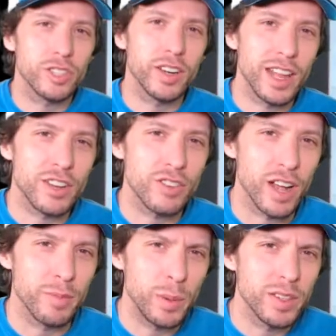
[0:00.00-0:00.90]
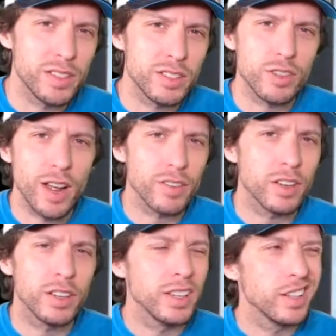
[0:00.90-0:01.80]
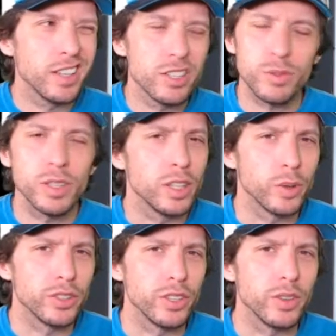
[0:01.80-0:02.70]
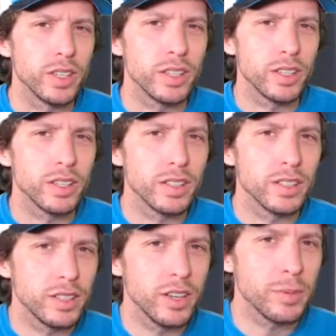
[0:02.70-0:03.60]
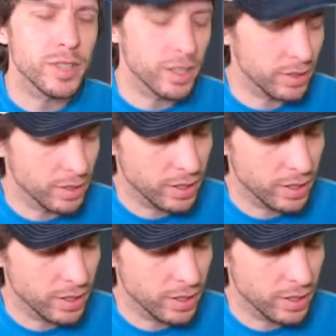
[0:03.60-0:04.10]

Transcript: learning how to drive. Maybe this is a driver doesn't really know what they're doing. You know what I'm saying?